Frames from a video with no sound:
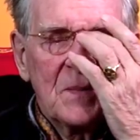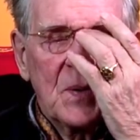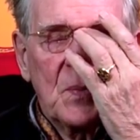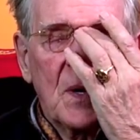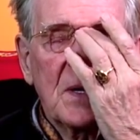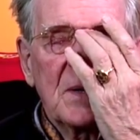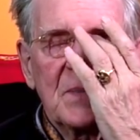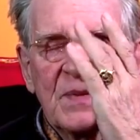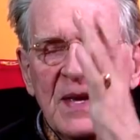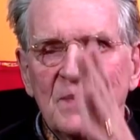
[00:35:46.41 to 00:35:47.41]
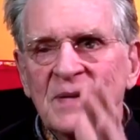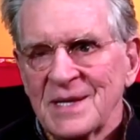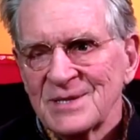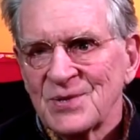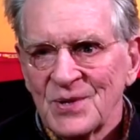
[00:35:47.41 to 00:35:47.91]
But one of them, namely
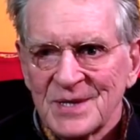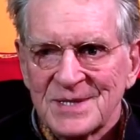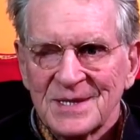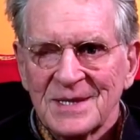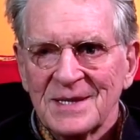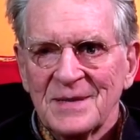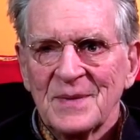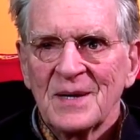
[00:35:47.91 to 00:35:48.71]
His Holiness the Dalai Lama.